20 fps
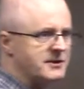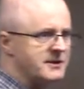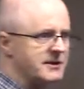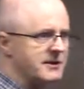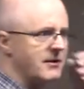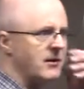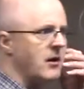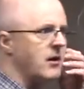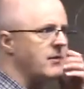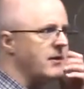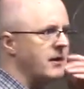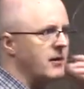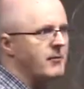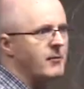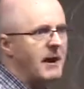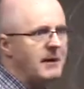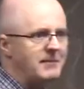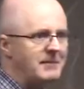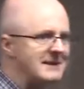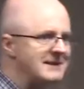to zero. There
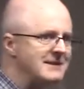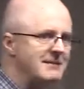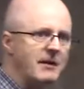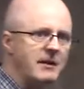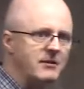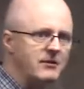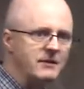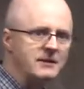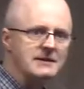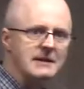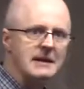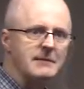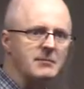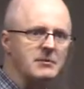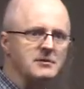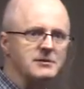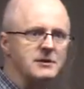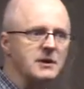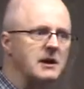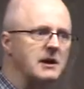might be some other
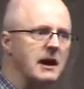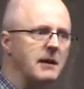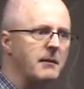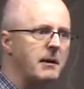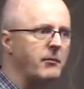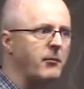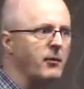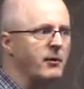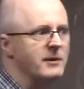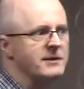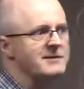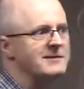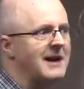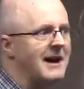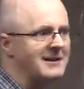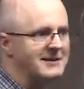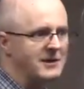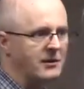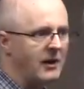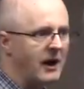examples you could come up where it's
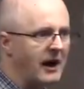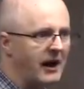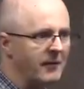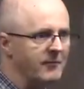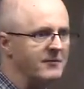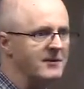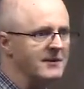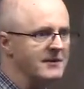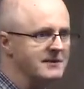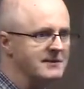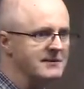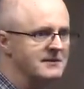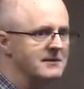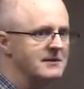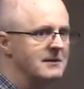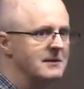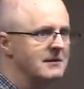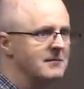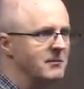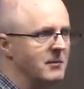not so obvious,
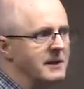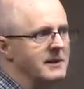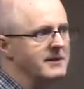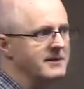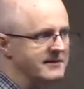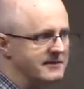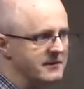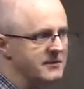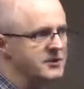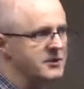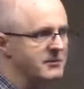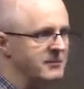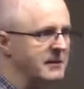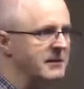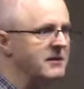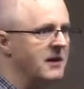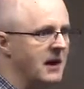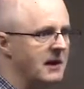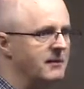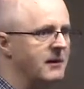but it still should be
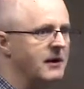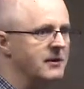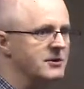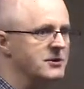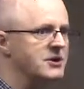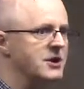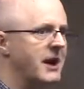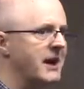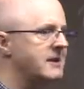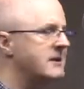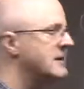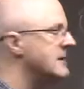thought about and checked.